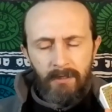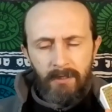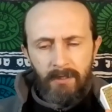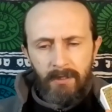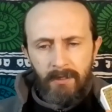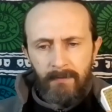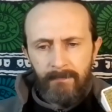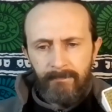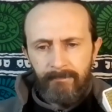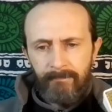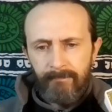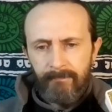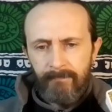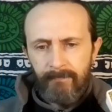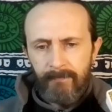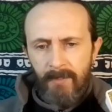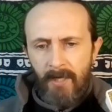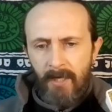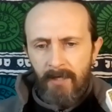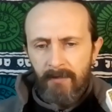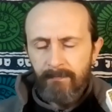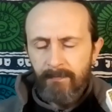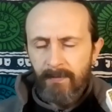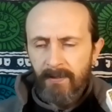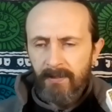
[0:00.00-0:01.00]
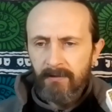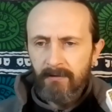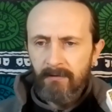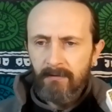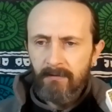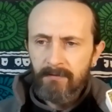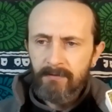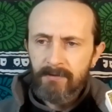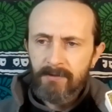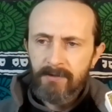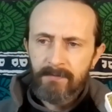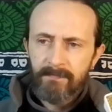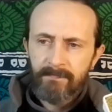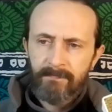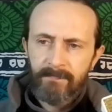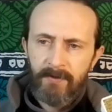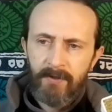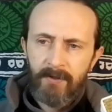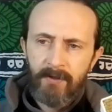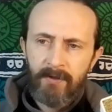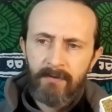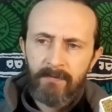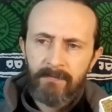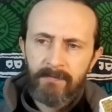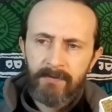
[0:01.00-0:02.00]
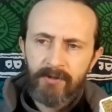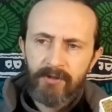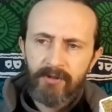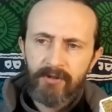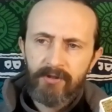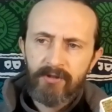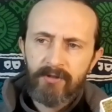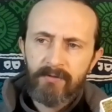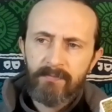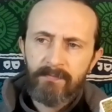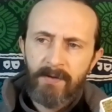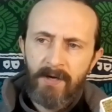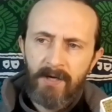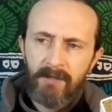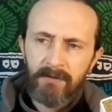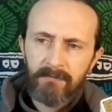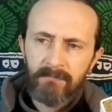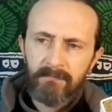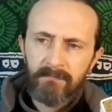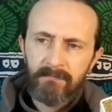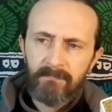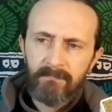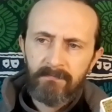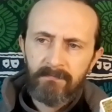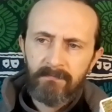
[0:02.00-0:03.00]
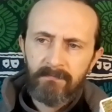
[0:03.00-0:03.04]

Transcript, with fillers: Well, Knight of Pentacles. You know, it's just about,